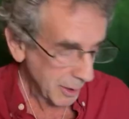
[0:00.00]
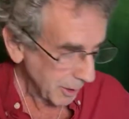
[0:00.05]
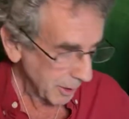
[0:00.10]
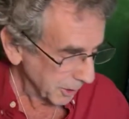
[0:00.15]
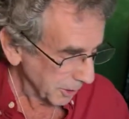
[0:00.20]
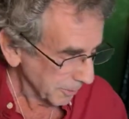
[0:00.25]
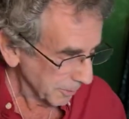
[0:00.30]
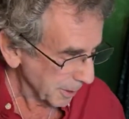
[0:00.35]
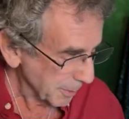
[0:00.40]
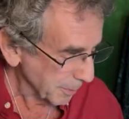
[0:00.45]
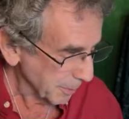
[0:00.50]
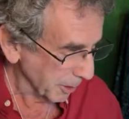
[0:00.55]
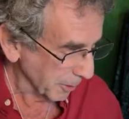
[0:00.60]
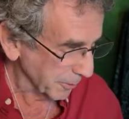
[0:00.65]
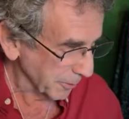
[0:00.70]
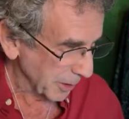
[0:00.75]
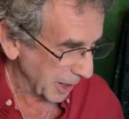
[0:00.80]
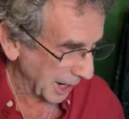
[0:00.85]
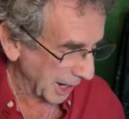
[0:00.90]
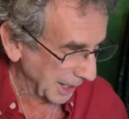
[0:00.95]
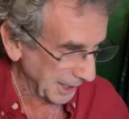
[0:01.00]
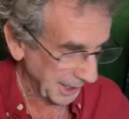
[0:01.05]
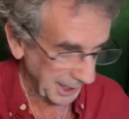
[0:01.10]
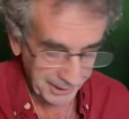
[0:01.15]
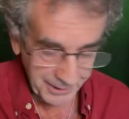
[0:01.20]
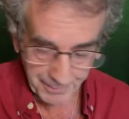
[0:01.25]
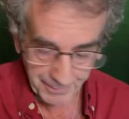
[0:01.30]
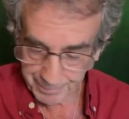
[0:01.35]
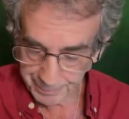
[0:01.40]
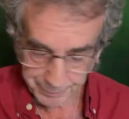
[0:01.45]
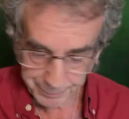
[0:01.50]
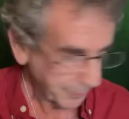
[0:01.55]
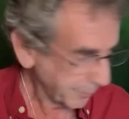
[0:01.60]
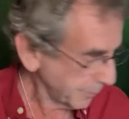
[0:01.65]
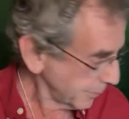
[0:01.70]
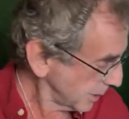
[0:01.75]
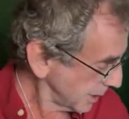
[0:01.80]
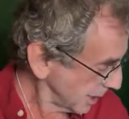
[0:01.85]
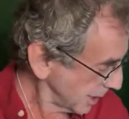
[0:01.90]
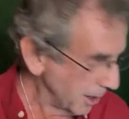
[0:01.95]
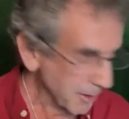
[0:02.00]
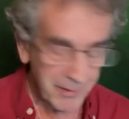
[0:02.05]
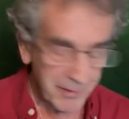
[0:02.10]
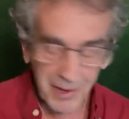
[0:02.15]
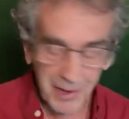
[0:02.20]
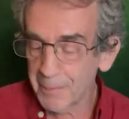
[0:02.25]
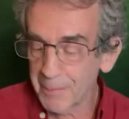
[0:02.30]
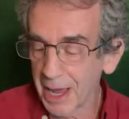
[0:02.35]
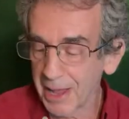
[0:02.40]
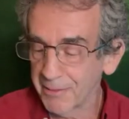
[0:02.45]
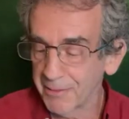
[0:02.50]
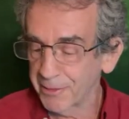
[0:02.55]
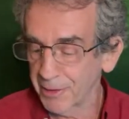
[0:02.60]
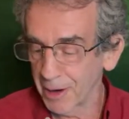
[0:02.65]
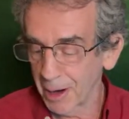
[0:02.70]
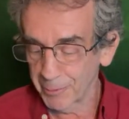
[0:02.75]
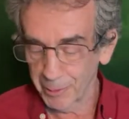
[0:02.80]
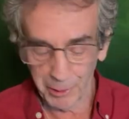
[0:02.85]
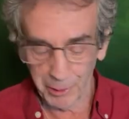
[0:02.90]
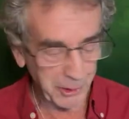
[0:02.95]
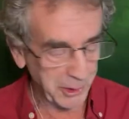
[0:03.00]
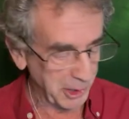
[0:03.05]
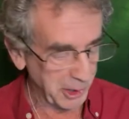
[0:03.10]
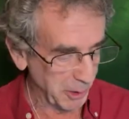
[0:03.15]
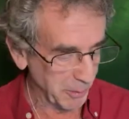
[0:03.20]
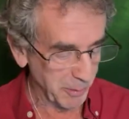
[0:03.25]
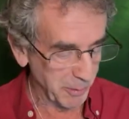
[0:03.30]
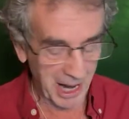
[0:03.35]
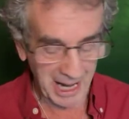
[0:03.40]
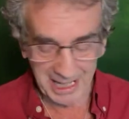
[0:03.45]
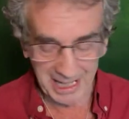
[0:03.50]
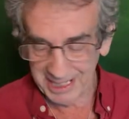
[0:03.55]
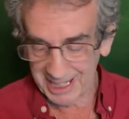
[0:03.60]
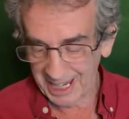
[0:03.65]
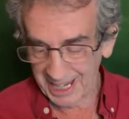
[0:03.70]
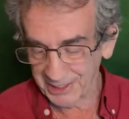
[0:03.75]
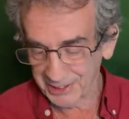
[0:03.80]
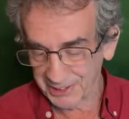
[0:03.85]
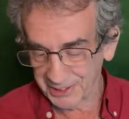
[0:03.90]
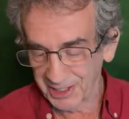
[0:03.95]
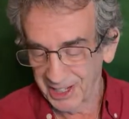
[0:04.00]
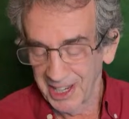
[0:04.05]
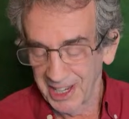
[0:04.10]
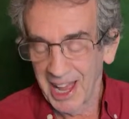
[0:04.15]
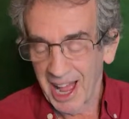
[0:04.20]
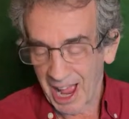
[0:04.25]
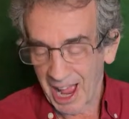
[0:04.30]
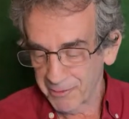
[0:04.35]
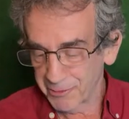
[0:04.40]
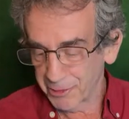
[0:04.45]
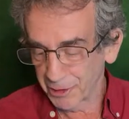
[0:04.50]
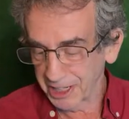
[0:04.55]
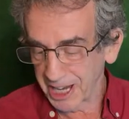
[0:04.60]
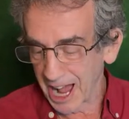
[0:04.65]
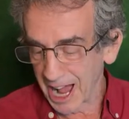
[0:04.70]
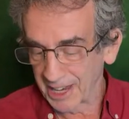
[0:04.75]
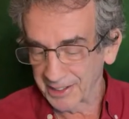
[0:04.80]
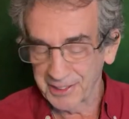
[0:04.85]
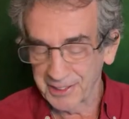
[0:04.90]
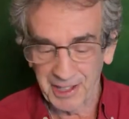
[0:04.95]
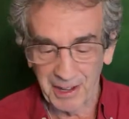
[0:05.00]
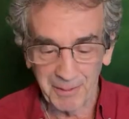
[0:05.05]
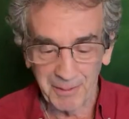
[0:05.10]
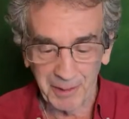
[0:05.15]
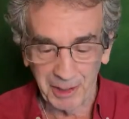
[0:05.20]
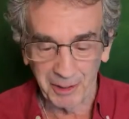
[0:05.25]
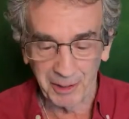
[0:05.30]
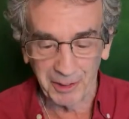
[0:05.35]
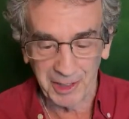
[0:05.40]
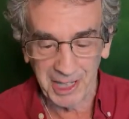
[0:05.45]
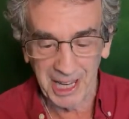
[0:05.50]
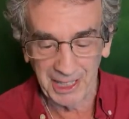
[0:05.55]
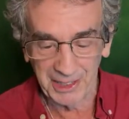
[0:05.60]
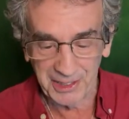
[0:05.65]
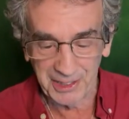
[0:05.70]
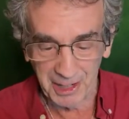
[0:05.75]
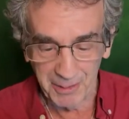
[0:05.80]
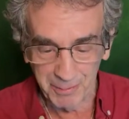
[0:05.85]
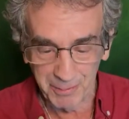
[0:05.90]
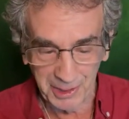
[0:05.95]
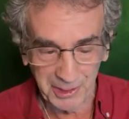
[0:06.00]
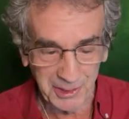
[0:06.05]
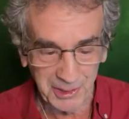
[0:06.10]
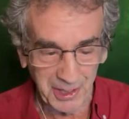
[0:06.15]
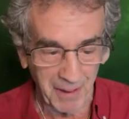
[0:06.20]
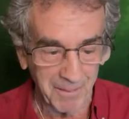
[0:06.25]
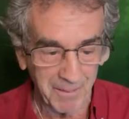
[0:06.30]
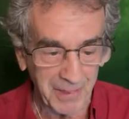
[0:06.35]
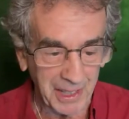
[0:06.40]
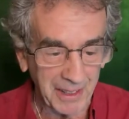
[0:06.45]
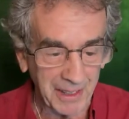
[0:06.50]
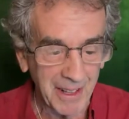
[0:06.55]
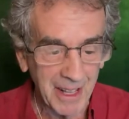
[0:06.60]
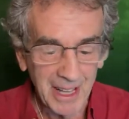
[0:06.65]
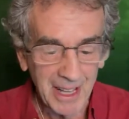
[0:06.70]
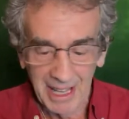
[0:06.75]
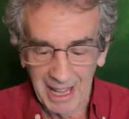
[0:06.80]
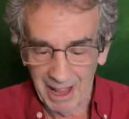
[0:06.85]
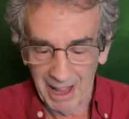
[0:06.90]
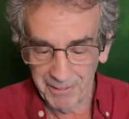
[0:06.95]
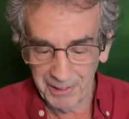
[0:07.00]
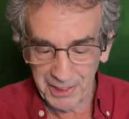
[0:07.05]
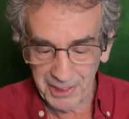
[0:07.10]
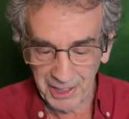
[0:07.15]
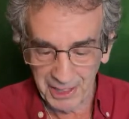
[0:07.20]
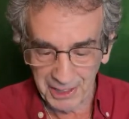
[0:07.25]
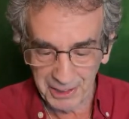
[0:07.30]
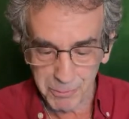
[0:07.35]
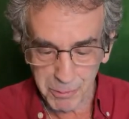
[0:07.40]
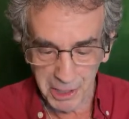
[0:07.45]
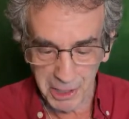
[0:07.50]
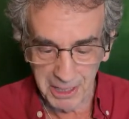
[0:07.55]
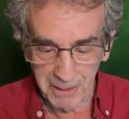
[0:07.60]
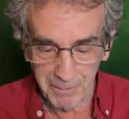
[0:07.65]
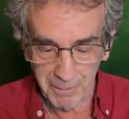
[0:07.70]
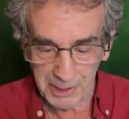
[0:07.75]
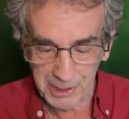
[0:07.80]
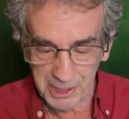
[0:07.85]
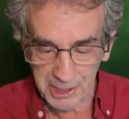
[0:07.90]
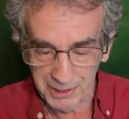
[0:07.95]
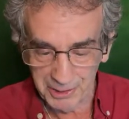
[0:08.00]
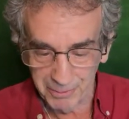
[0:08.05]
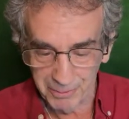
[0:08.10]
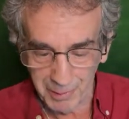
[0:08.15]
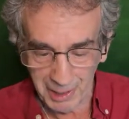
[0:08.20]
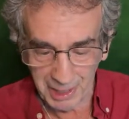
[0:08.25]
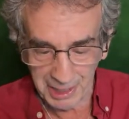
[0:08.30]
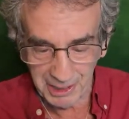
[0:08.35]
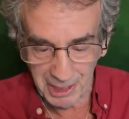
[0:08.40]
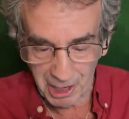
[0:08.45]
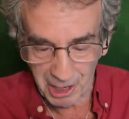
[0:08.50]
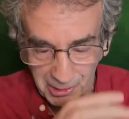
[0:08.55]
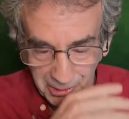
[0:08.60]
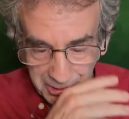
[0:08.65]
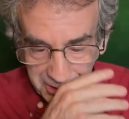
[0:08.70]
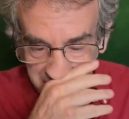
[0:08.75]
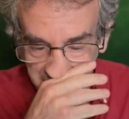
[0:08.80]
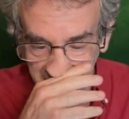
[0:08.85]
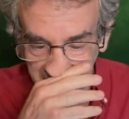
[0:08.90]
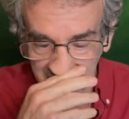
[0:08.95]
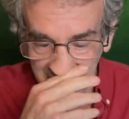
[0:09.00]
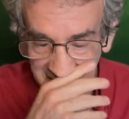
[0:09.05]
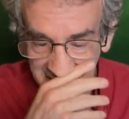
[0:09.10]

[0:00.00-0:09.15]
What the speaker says: So people are finding us. I've got my ephemeris nearby in case I forgot something or in case I missed something. Everything's pretty much in my notes.